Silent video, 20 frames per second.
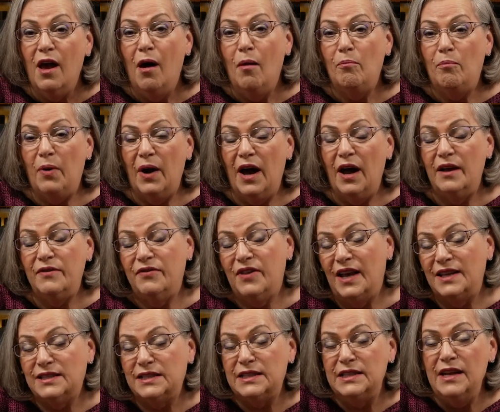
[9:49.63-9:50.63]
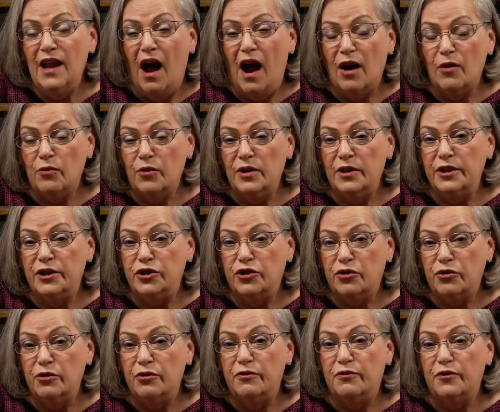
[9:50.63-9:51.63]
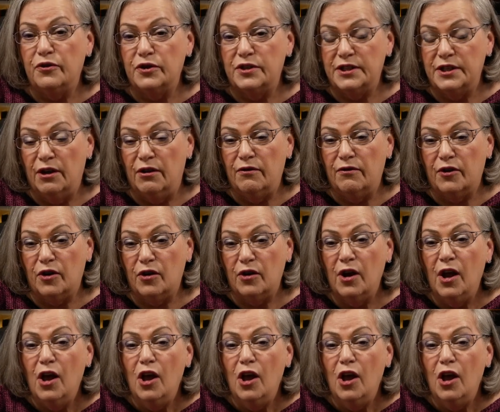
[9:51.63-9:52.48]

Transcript: but that's not really true for silver